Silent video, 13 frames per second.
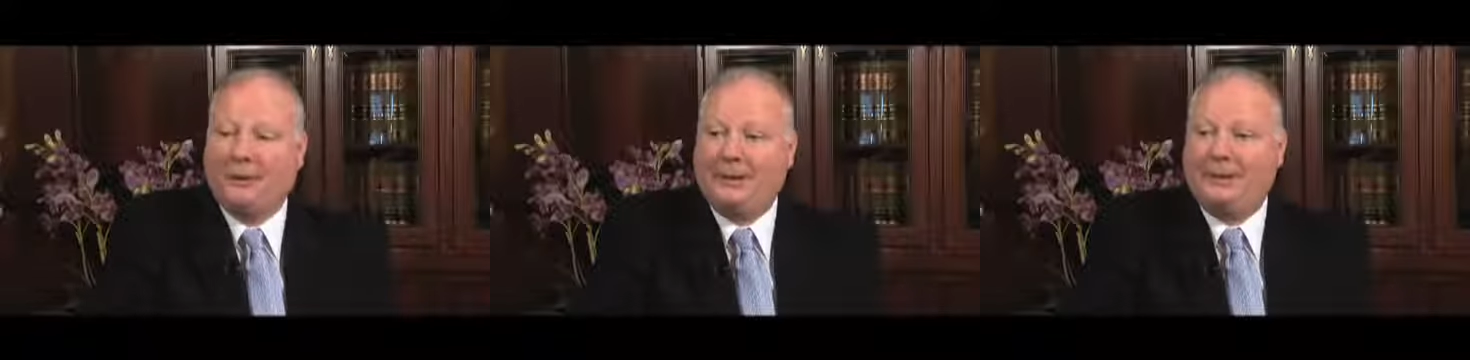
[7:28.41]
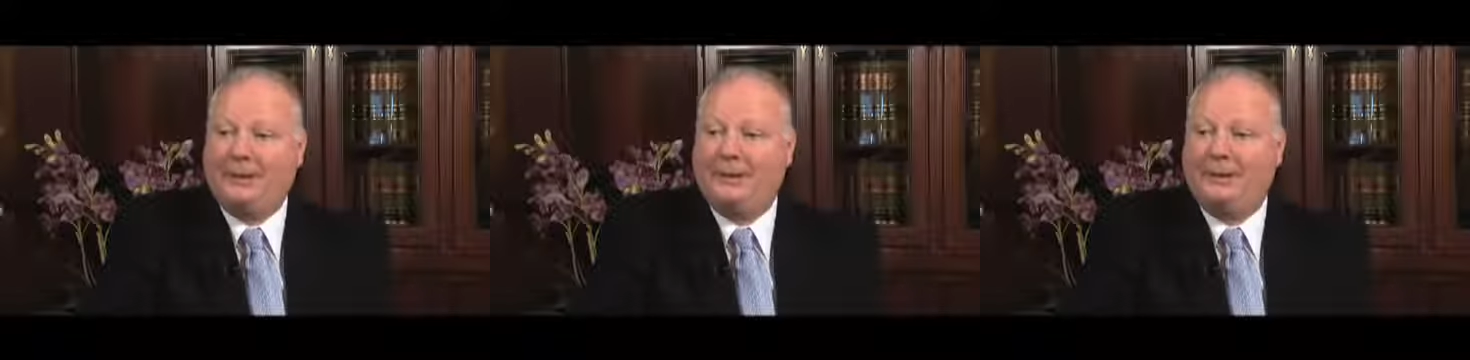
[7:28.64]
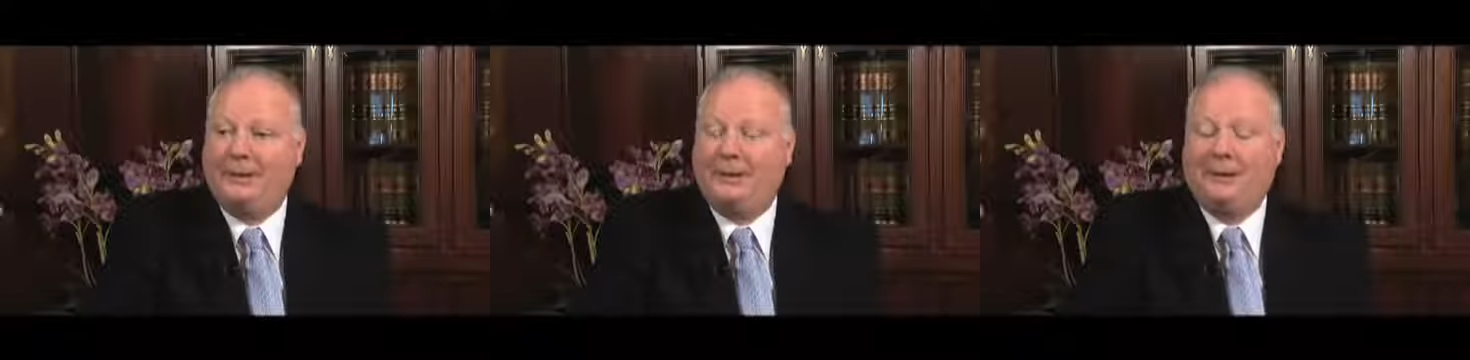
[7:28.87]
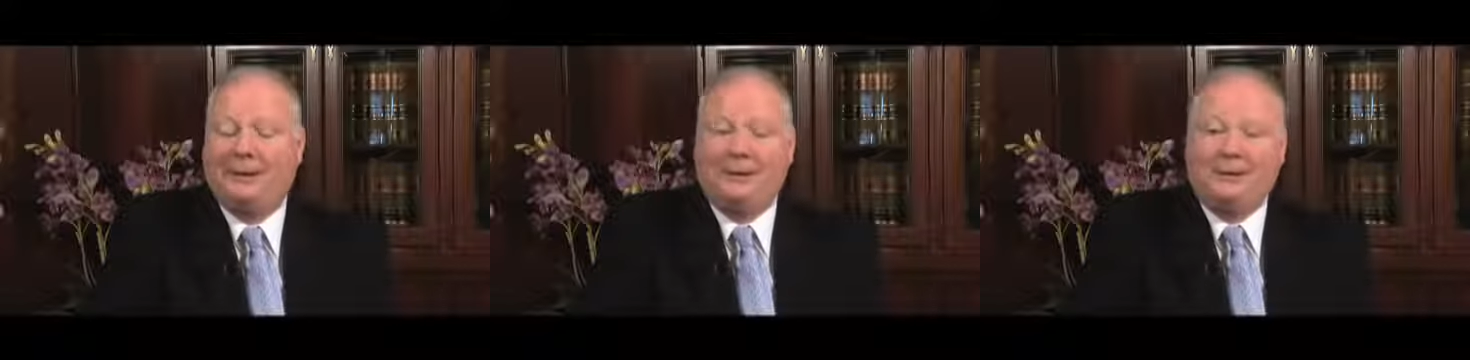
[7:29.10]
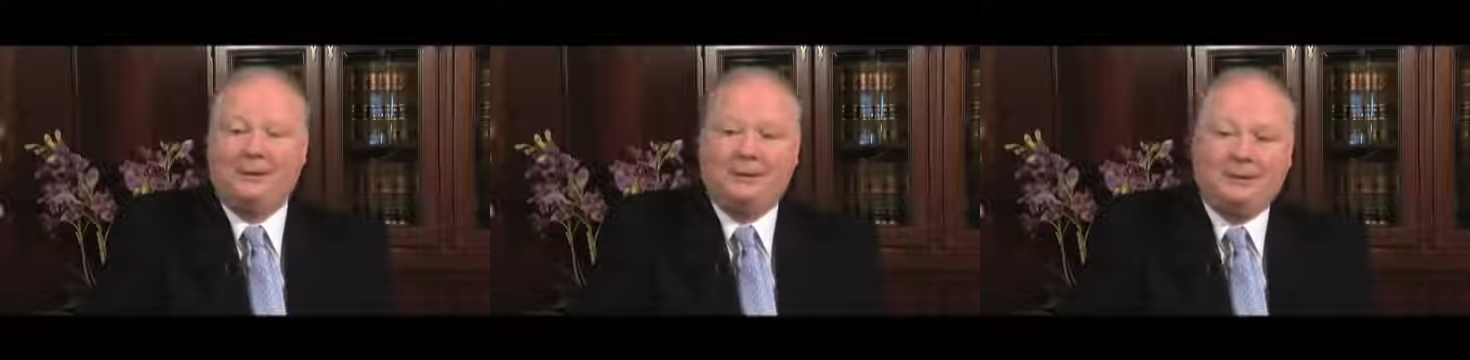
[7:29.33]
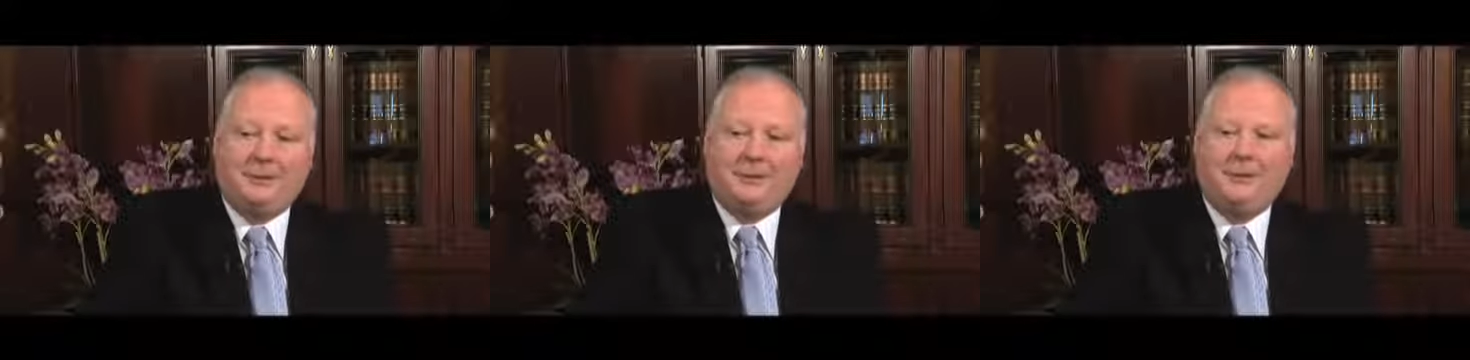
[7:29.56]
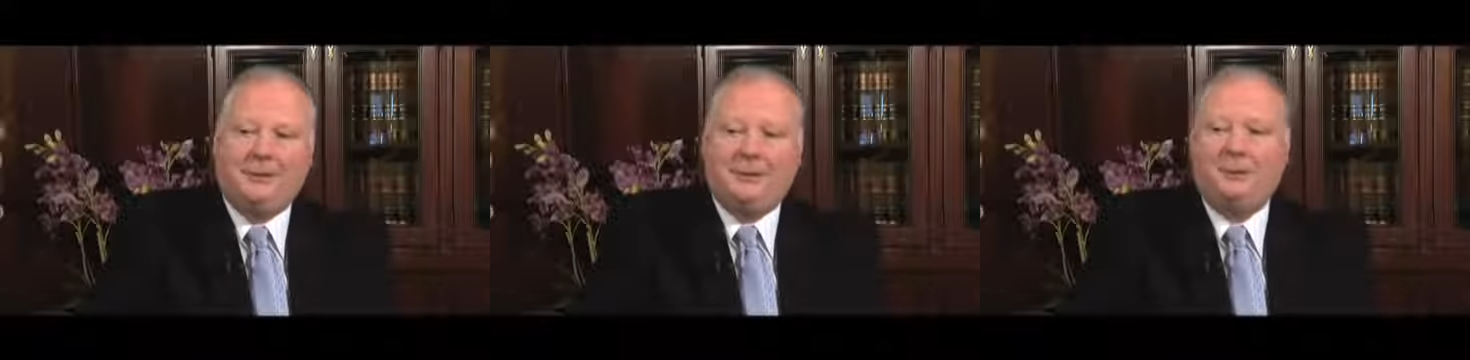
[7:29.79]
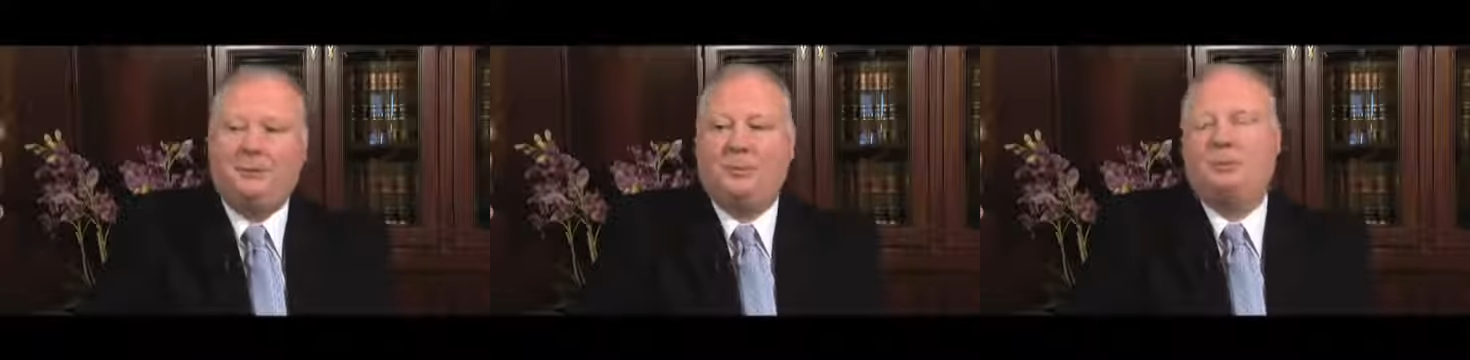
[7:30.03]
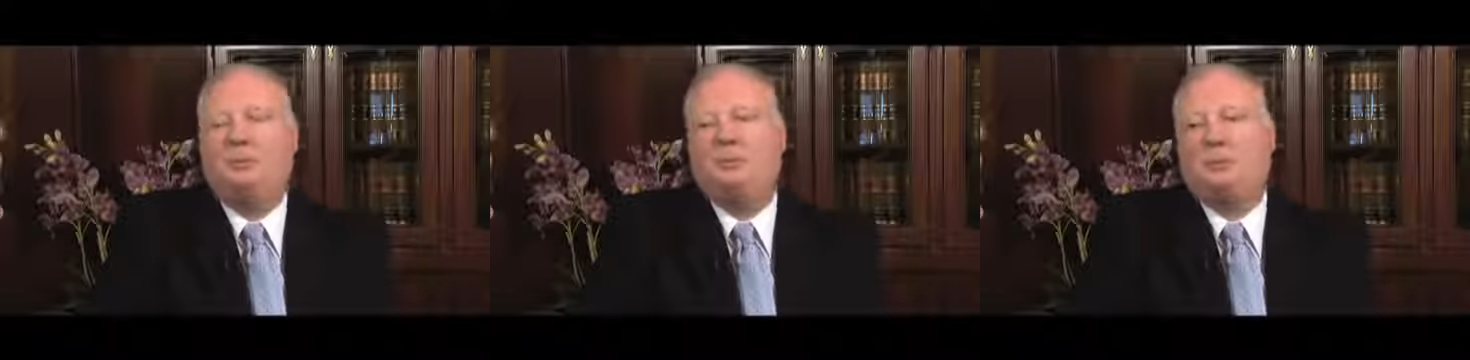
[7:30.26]
And you know, you tell
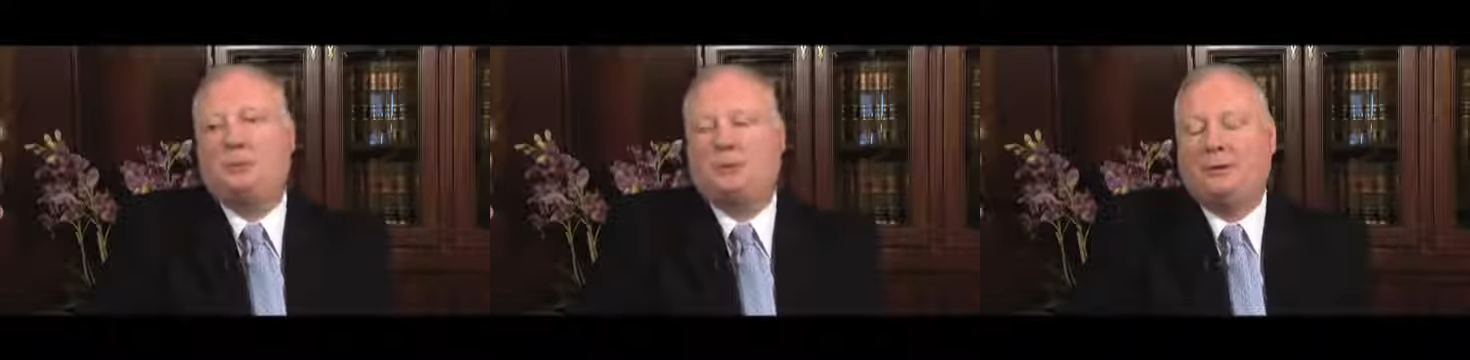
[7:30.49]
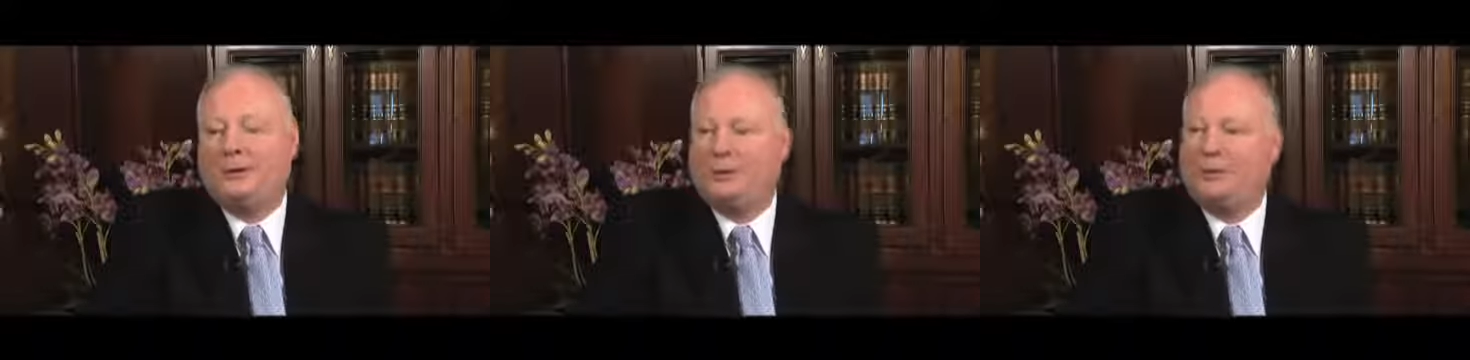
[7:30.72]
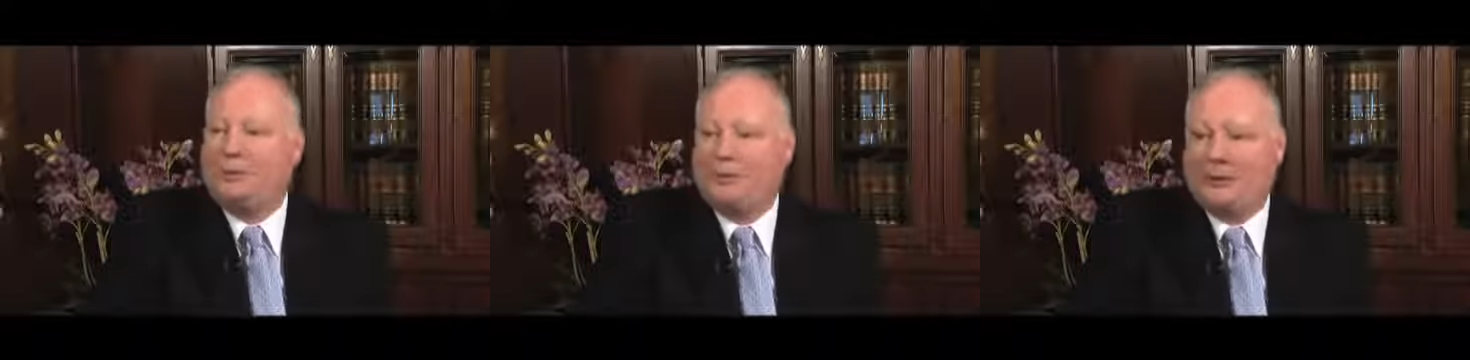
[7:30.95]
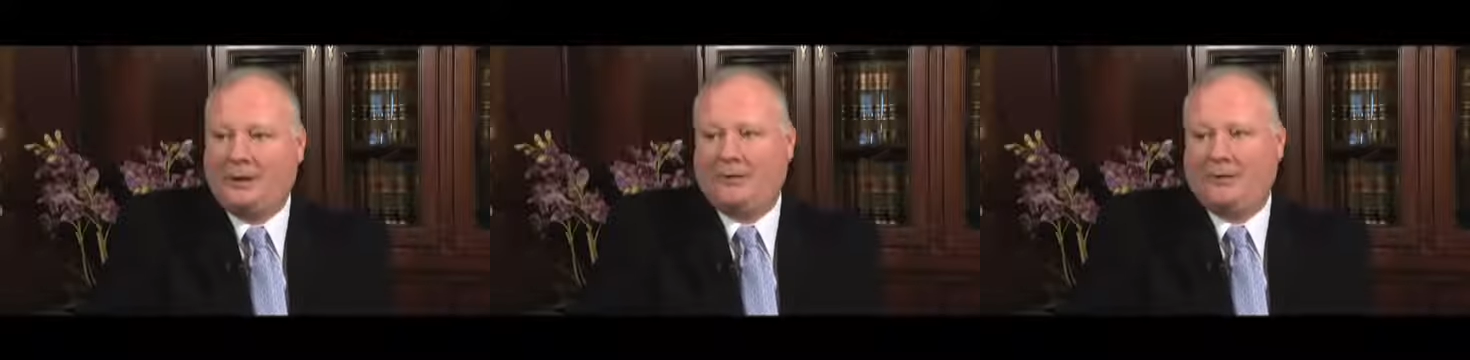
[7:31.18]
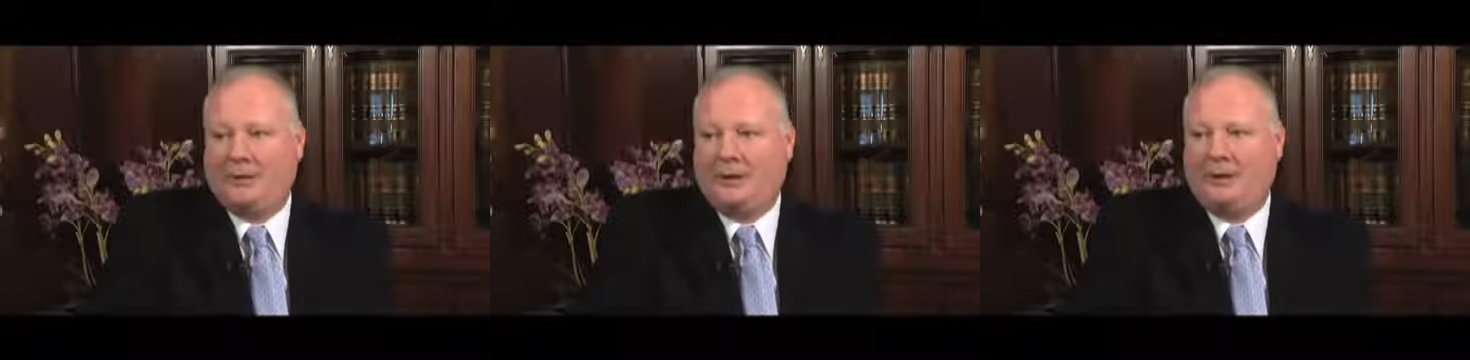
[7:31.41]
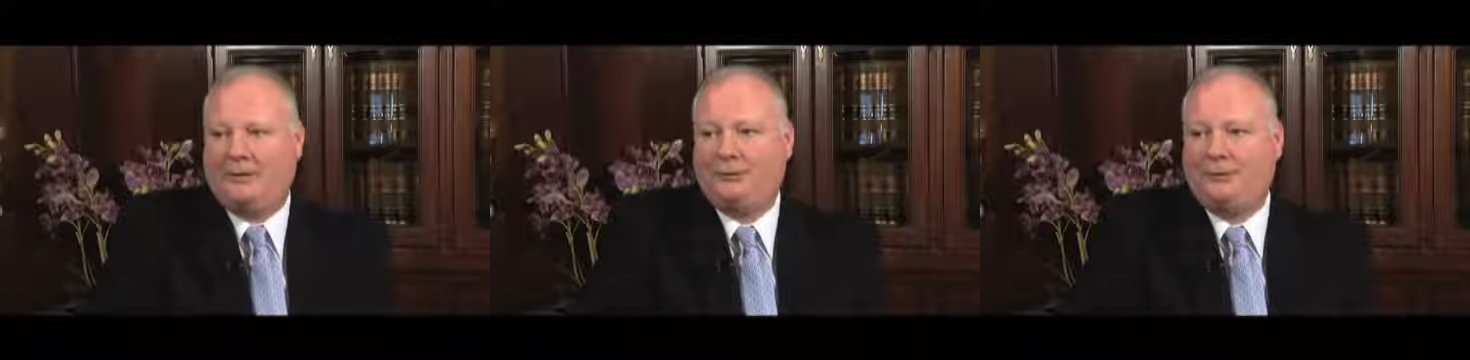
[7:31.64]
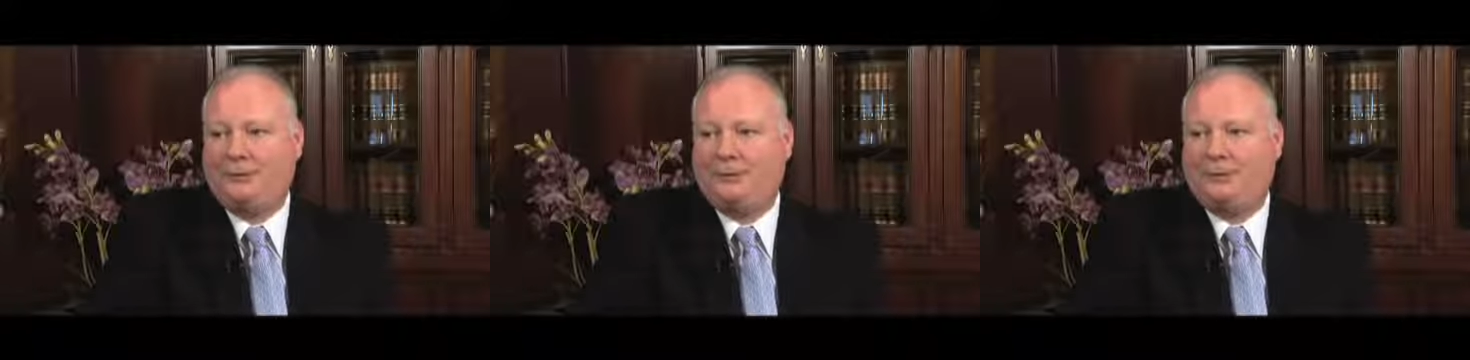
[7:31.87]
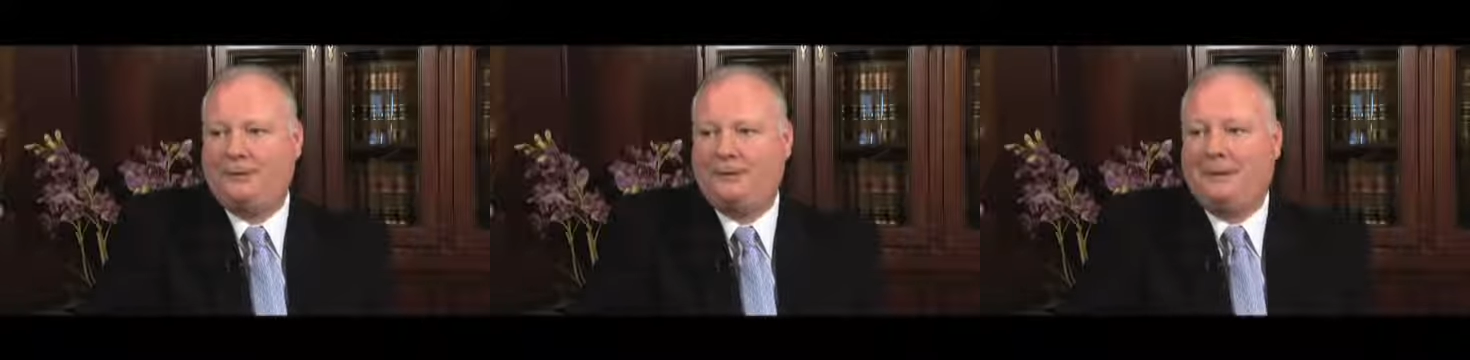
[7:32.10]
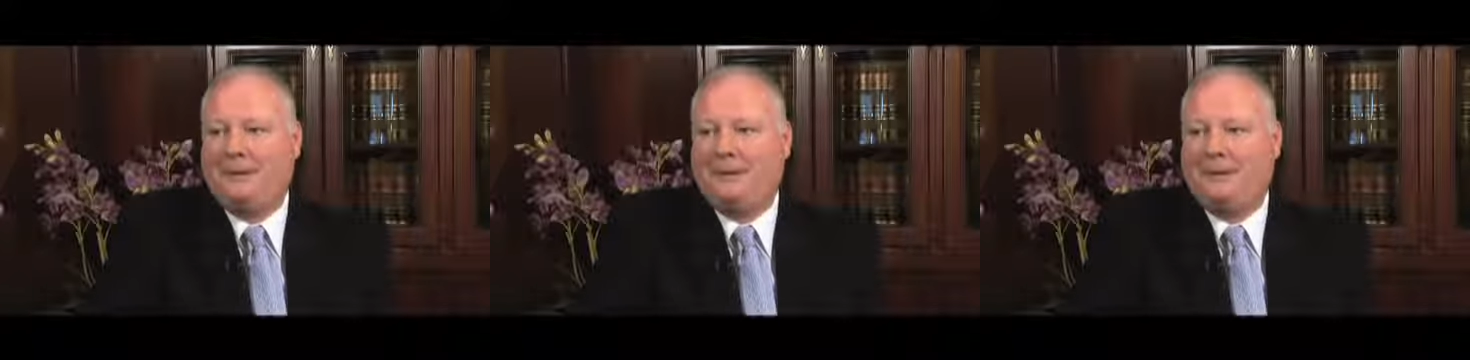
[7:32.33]
people, we'll go down, put an application in.